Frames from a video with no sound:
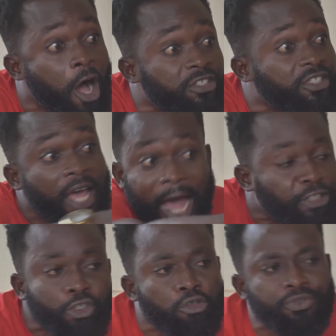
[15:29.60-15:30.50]
us,
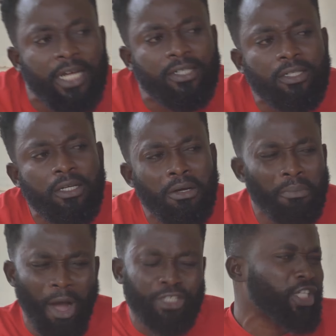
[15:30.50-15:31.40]
her children.
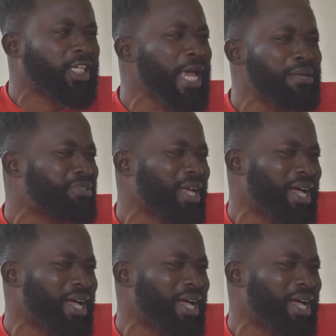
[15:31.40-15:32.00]
But she keeps